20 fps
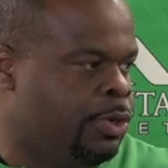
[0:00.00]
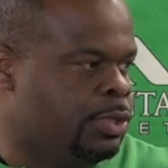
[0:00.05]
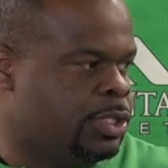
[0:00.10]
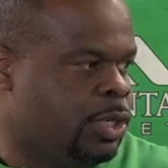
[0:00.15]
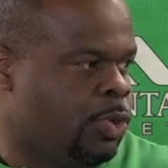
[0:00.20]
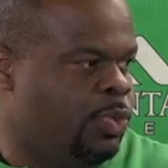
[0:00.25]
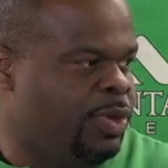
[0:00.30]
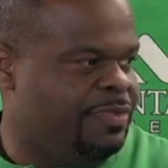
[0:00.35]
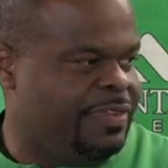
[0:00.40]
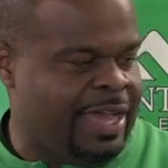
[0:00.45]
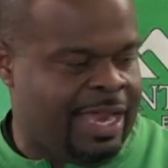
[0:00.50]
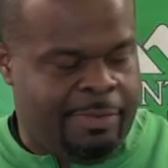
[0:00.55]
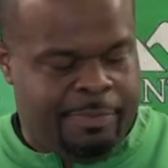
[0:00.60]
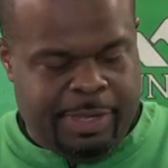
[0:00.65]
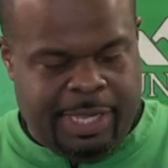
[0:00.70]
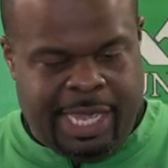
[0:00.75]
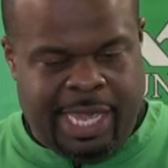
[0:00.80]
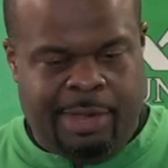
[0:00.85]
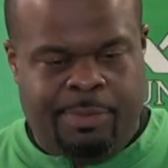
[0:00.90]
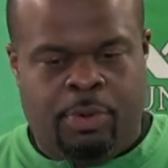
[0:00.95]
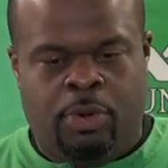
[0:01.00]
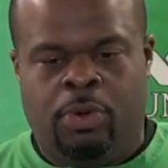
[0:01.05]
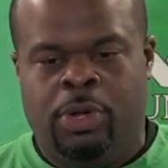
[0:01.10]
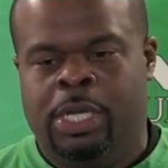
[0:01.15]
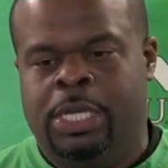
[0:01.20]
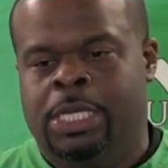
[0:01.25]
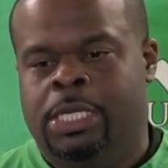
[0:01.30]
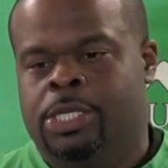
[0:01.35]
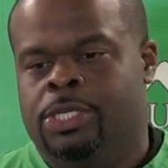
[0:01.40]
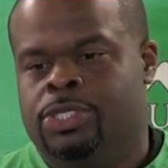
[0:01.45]
So we've got to be able
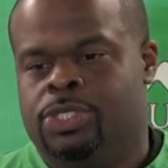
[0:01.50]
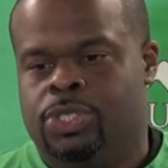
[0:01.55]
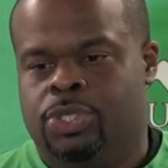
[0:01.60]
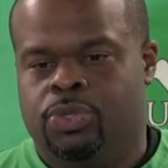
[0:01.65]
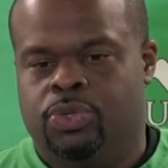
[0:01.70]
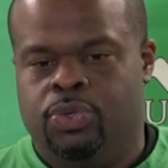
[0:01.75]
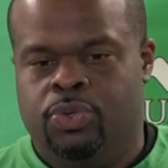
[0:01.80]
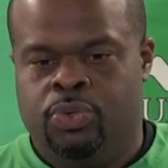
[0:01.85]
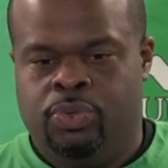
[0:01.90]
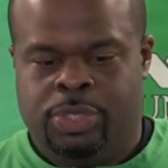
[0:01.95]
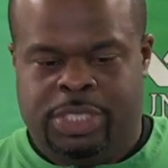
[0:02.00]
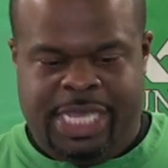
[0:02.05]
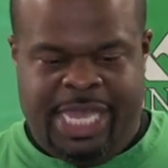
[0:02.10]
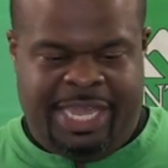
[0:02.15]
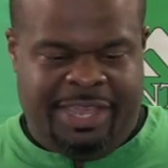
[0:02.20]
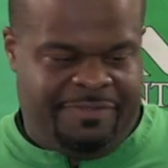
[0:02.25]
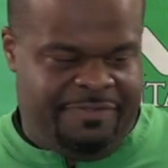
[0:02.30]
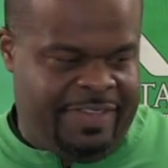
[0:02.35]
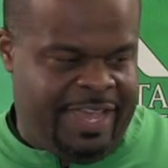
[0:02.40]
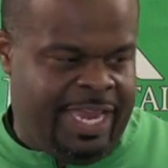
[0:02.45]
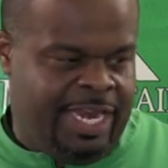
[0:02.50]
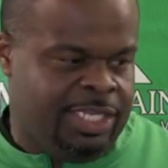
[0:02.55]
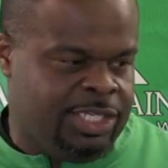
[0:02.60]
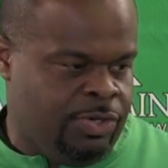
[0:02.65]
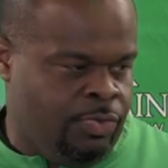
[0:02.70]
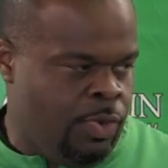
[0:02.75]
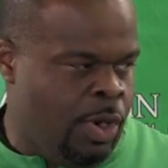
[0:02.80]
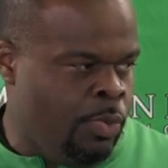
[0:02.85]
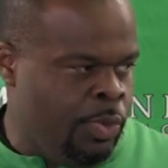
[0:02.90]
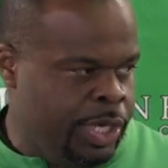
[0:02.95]
to take advantage
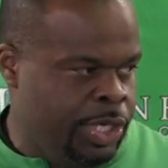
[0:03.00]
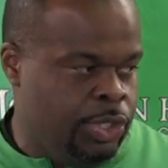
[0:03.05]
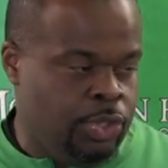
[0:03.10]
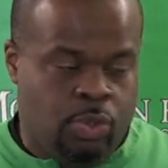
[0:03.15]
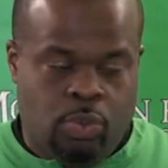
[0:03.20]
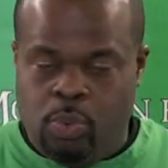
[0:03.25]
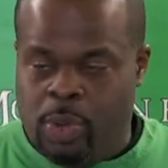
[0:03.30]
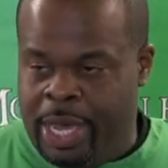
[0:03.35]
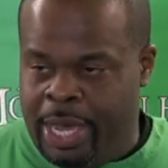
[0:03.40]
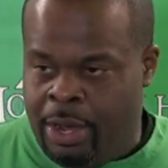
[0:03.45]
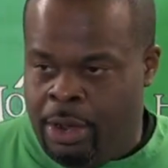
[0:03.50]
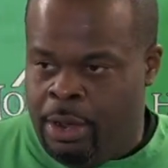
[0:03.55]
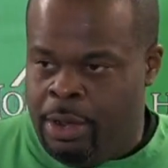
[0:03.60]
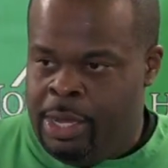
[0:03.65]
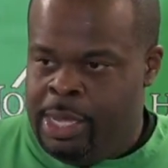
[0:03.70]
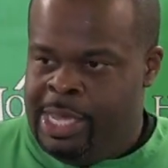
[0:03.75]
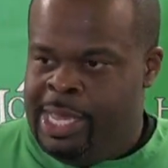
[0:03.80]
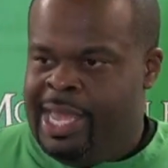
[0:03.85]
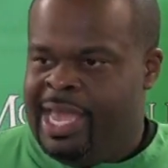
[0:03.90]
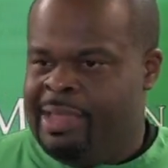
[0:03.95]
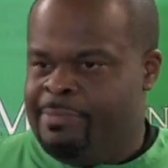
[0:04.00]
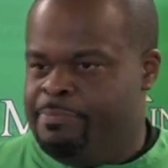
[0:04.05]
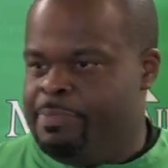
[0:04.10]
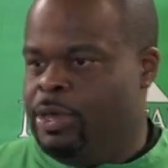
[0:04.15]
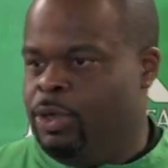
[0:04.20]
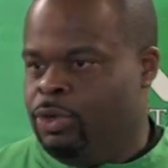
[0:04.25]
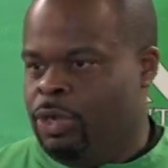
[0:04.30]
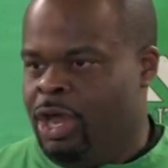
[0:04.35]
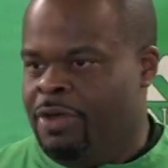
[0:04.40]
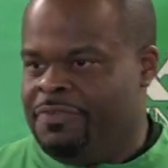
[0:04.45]
of what we do well and
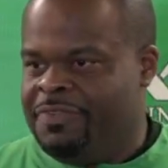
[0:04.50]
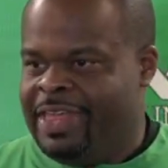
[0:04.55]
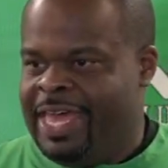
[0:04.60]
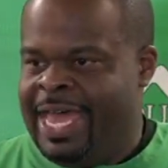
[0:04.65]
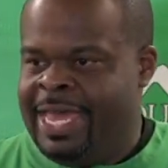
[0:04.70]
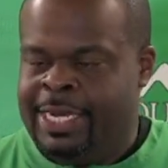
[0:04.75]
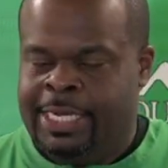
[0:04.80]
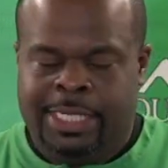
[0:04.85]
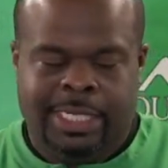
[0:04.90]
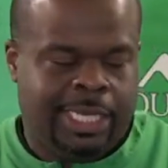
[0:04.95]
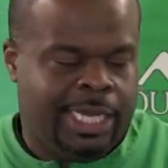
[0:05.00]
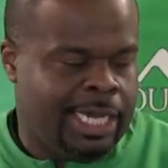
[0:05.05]
build off of that.